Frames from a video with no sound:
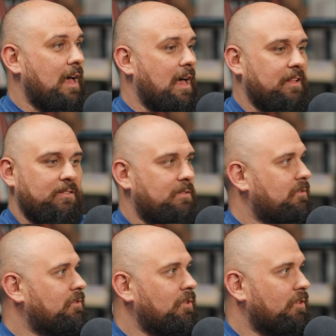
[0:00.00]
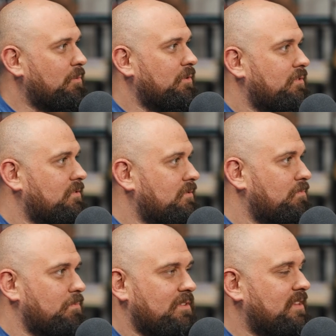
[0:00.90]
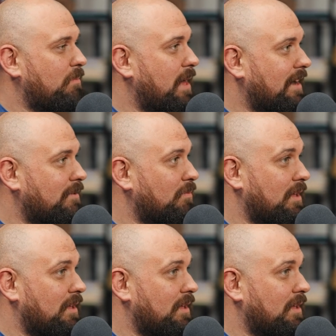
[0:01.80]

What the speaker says: And nothing was been sent back to me.